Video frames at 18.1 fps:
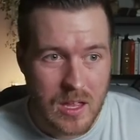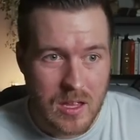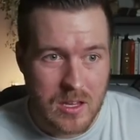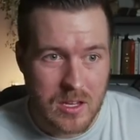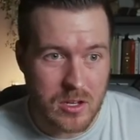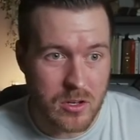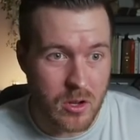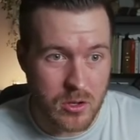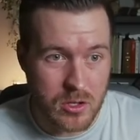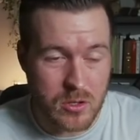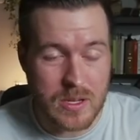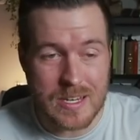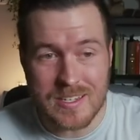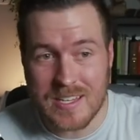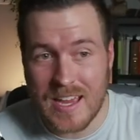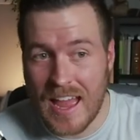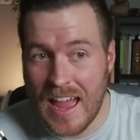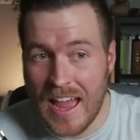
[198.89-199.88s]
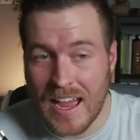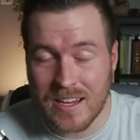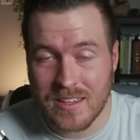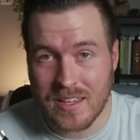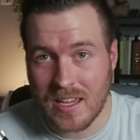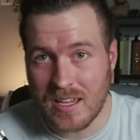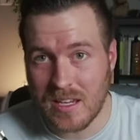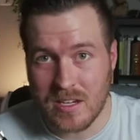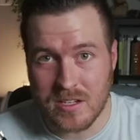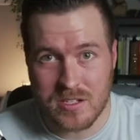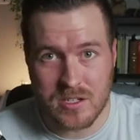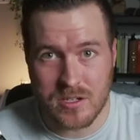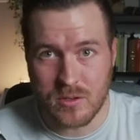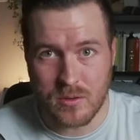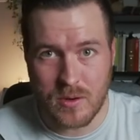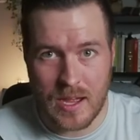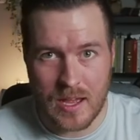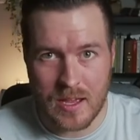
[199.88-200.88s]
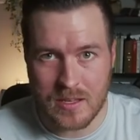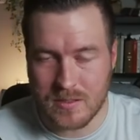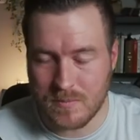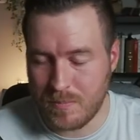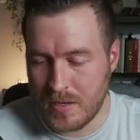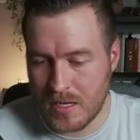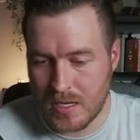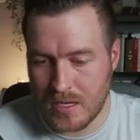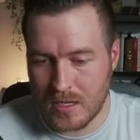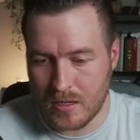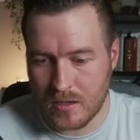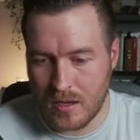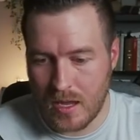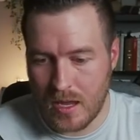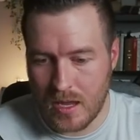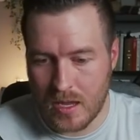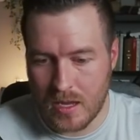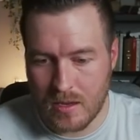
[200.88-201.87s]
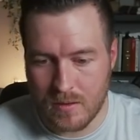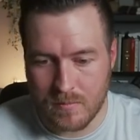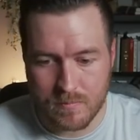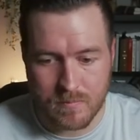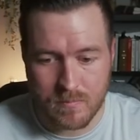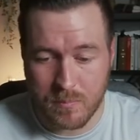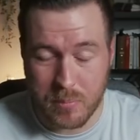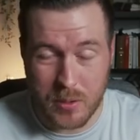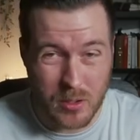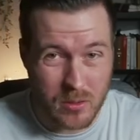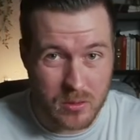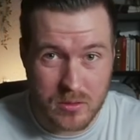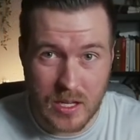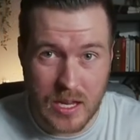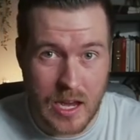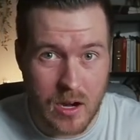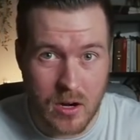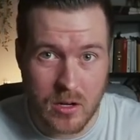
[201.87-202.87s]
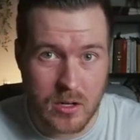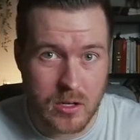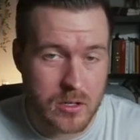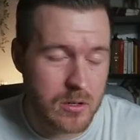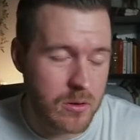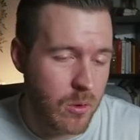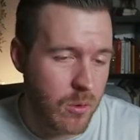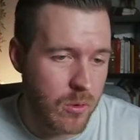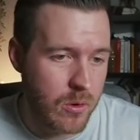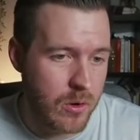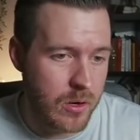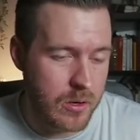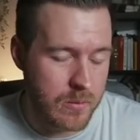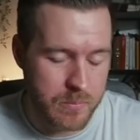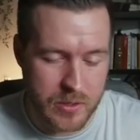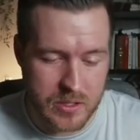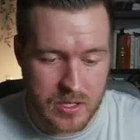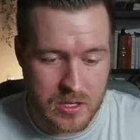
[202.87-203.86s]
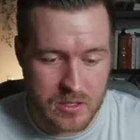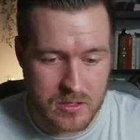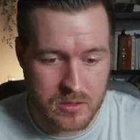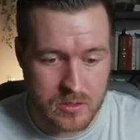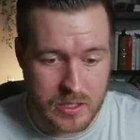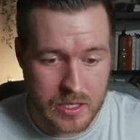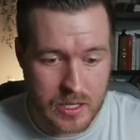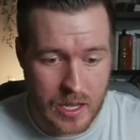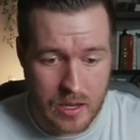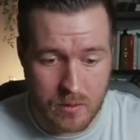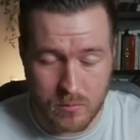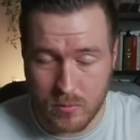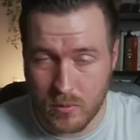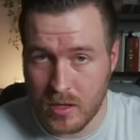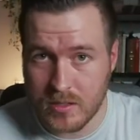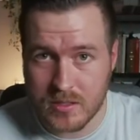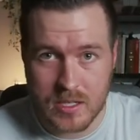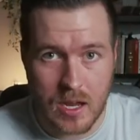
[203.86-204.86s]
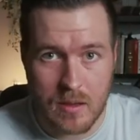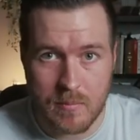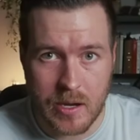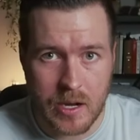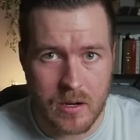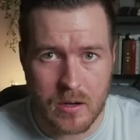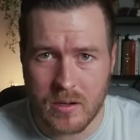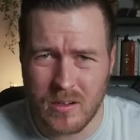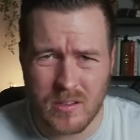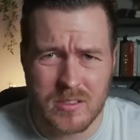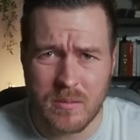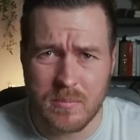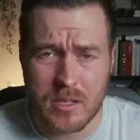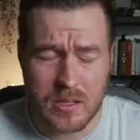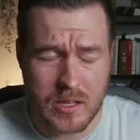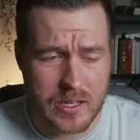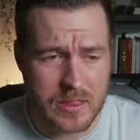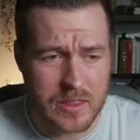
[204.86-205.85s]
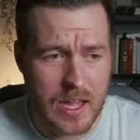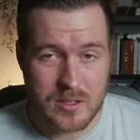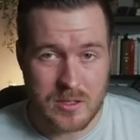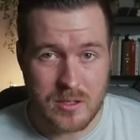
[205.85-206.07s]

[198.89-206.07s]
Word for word: you know you can tag that issue as being a build error or potentially a runtime error or something like that.